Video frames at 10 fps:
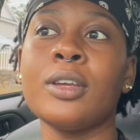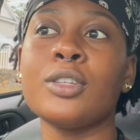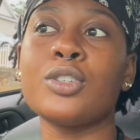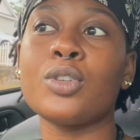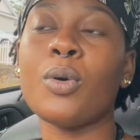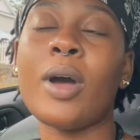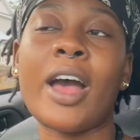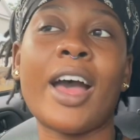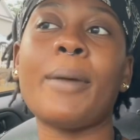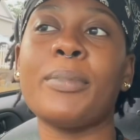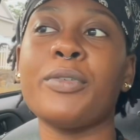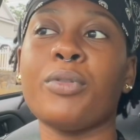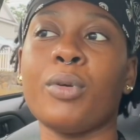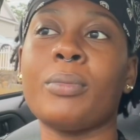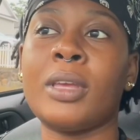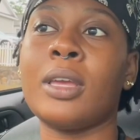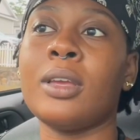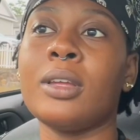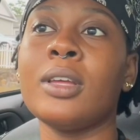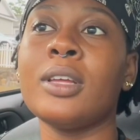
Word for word: so happy for me